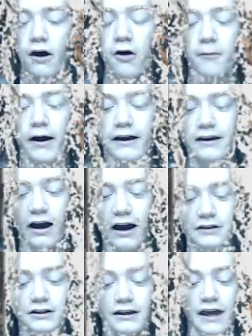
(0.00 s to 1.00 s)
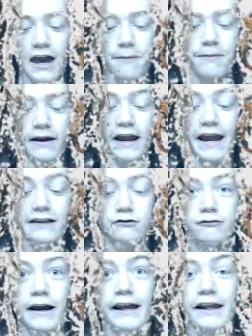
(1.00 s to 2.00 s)
Oh my gosh, it can't be. It's
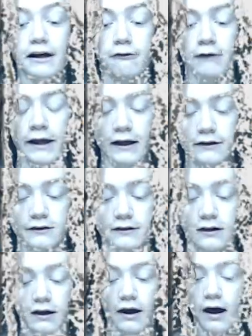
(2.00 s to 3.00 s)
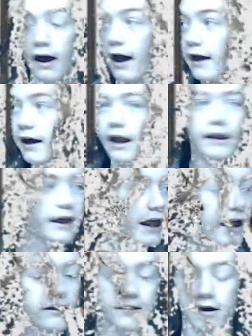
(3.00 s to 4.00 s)
raining rings. I gotta get
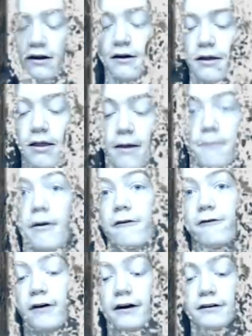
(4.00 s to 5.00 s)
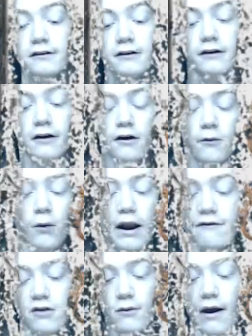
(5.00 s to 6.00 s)
out of here. But first,
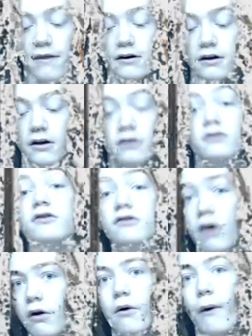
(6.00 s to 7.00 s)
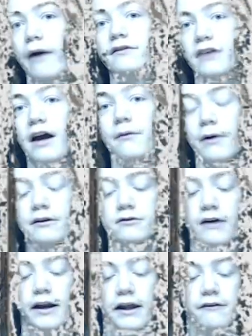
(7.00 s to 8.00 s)
whatever the weather, don't go outside when it's
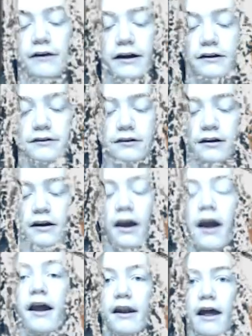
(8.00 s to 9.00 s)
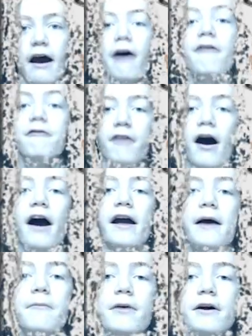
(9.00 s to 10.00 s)
raining rings. And now for I
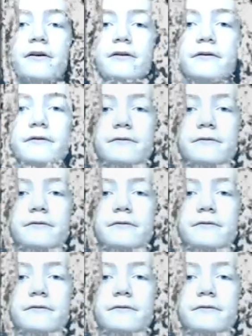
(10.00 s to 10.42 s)
Am Root.